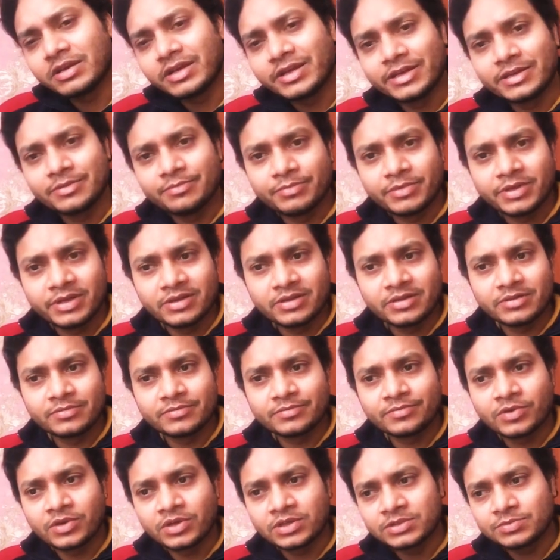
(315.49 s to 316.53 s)
admin,
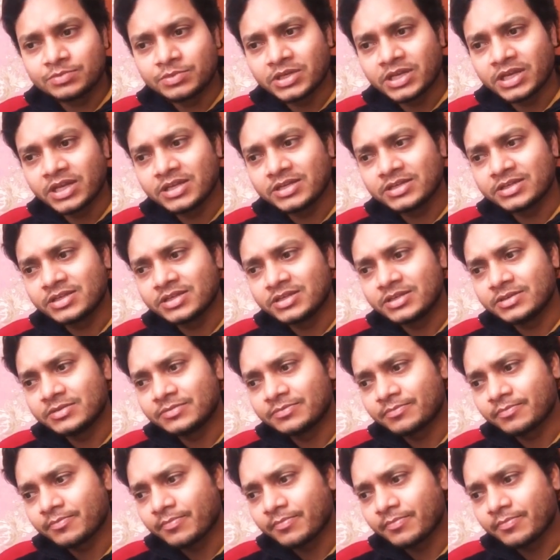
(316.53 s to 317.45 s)
hospitality,